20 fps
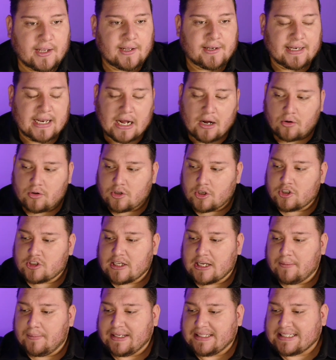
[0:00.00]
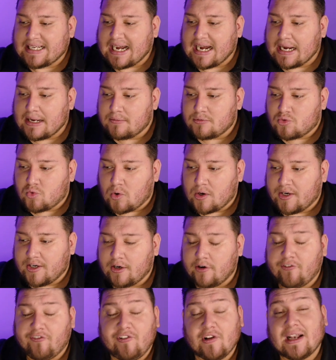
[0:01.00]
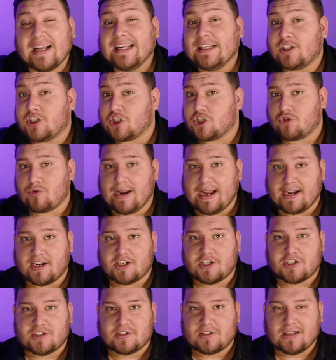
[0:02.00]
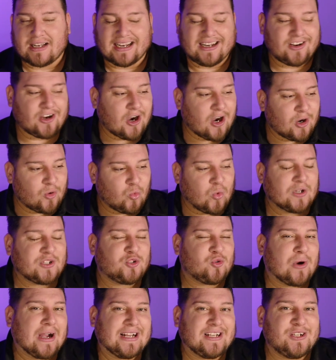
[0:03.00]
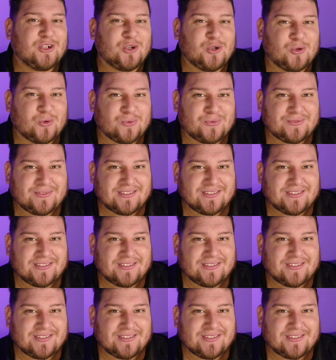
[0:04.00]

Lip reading: Now, there's going to be times where you're feeling stretched. Like, God, what do I do?